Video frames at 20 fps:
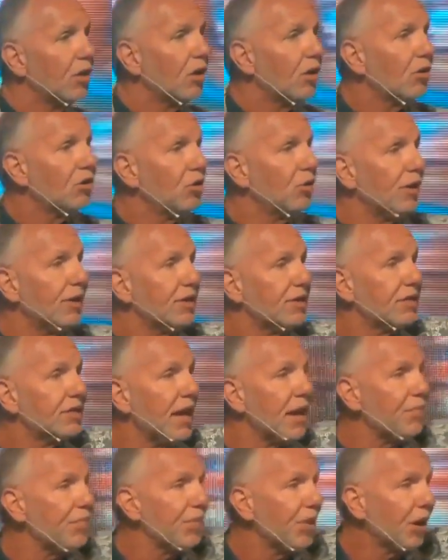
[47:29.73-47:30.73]
to
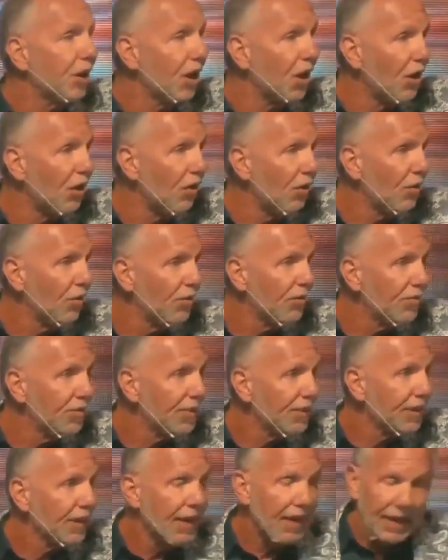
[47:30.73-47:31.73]
accept the call
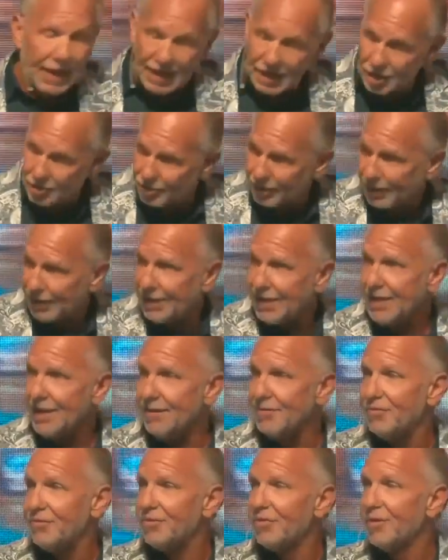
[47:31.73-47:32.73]
and to believe.
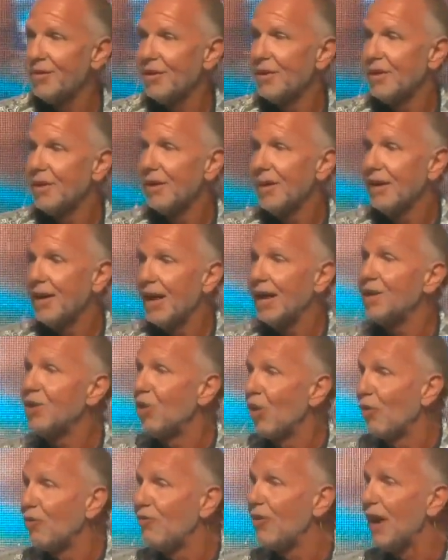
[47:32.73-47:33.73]
And
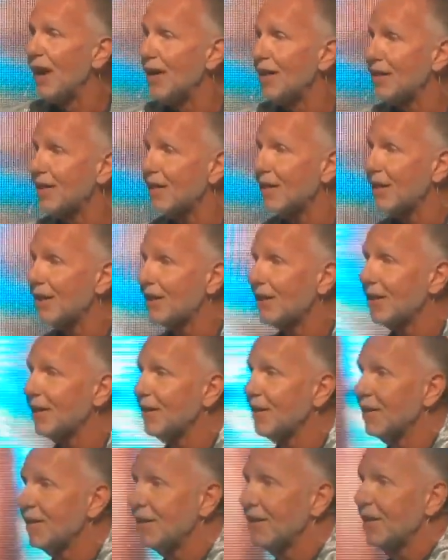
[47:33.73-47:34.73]
your faith
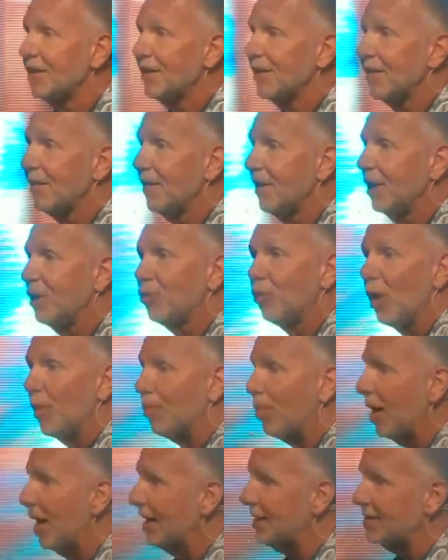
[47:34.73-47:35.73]
is what
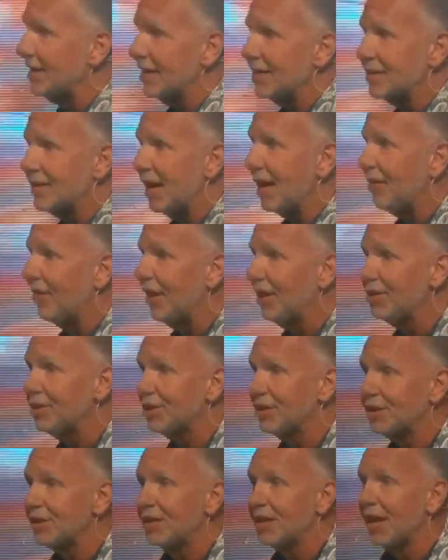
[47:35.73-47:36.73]
brings that salvation
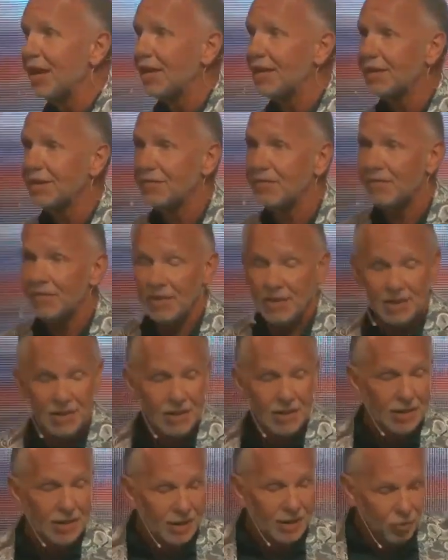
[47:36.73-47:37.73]
today,
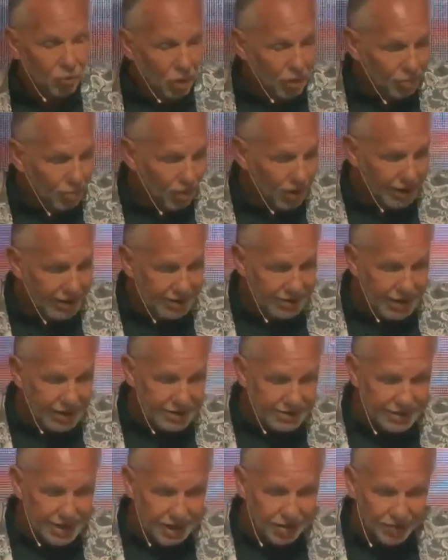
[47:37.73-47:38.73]
is what brings that
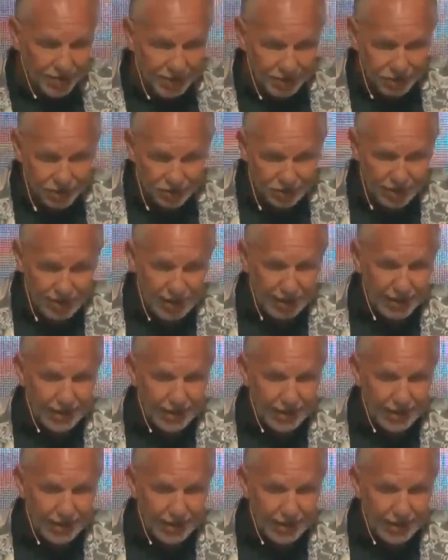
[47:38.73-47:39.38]
salvation today.